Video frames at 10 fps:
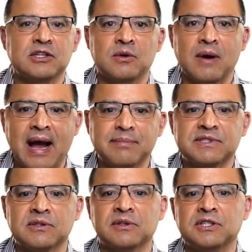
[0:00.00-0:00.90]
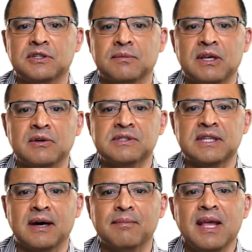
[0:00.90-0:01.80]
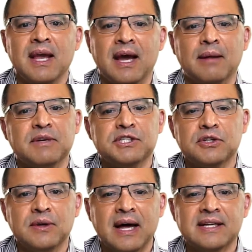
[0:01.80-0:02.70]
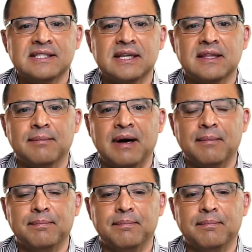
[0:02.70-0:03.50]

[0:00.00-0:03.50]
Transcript: you absolutely should be using them. And I'm going to show you how to set them up.